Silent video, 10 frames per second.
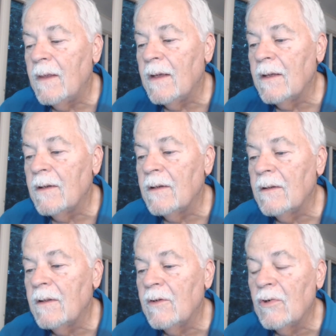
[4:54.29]

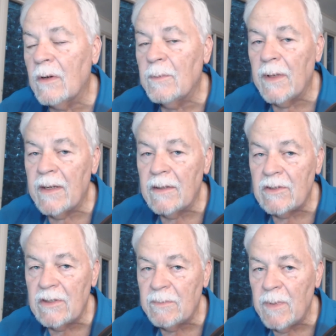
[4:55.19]
then the drug plan that
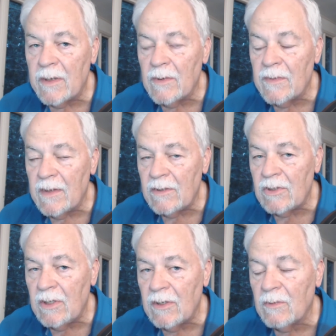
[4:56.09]
she's been on
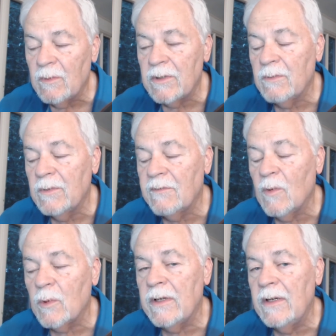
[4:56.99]
this year, which was
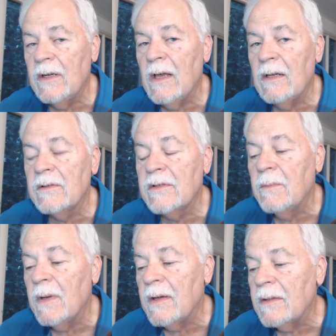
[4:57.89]
$14 a
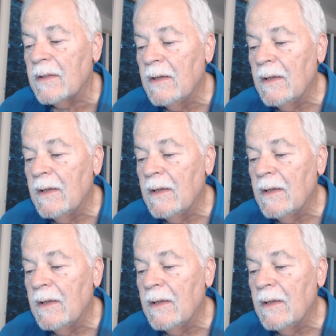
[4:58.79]
month,